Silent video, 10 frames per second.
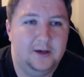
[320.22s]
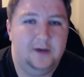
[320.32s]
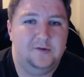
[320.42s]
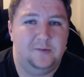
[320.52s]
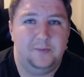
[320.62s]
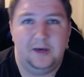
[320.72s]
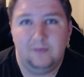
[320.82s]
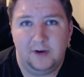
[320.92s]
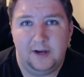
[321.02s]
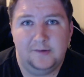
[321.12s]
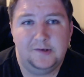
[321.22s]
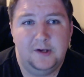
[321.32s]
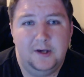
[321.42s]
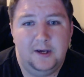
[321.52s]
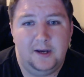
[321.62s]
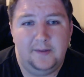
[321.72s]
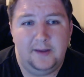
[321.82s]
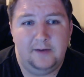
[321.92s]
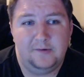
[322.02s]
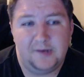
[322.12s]
to pay rent, and
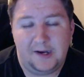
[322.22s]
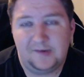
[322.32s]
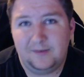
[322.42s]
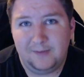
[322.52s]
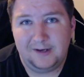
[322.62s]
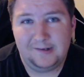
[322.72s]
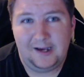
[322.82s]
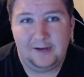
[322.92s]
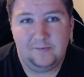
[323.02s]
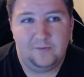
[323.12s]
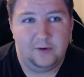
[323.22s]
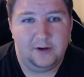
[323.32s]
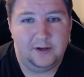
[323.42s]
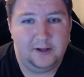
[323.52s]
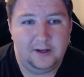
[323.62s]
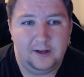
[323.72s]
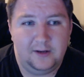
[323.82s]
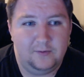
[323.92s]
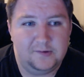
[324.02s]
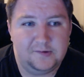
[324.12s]
that was asking my dad for it, and it
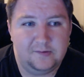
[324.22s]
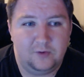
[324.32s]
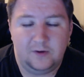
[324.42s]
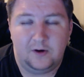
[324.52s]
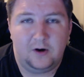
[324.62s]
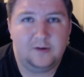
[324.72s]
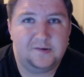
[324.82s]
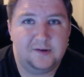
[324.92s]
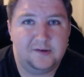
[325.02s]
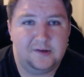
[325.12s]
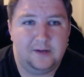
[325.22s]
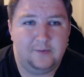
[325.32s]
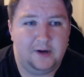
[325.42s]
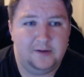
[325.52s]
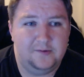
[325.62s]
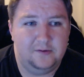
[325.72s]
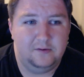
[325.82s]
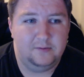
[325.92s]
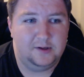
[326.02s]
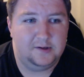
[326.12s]
was one of the hardest things that I ever had to
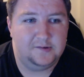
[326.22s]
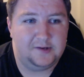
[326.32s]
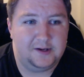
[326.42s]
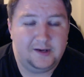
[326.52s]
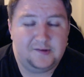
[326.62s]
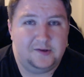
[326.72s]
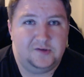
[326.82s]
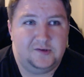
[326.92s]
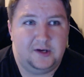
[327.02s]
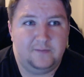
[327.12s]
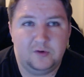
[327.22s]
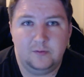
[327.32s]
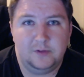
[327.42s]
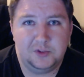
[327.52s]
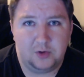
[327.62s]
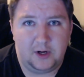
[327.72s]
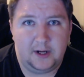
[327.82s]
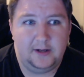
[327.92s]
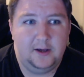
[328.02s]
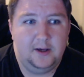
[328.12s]
do, because I guess I just have too much
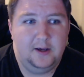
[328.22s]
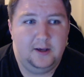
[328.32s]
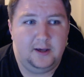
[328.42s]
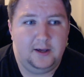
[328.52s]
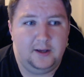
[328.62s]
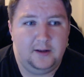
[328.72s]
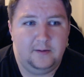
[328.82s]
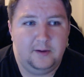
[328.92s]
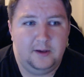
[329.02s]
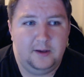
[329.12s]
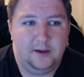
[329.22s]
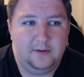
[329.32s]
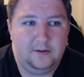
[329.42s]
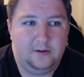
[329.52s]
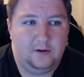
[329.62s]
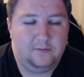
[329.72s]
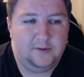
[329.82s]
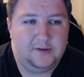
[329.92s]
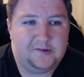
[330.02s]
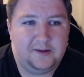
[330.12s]
pride, and and you know,
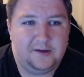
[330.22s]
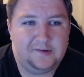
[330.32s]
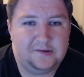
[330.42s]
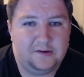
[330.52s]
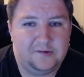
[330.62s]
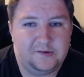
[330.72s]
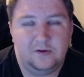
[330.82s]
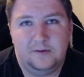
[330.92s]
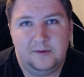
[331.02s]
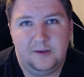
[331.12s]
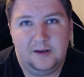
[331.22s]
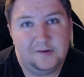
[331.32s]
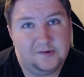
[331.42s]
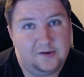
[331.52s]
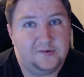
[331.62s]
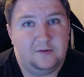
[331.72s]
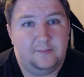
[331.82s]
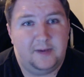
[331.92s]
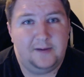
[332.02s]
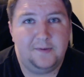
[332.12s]
they say that's it's a good thing, it's also a
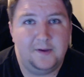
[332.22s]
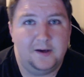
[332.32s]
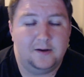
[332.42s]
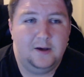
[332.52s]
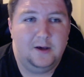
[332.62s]
bad thing.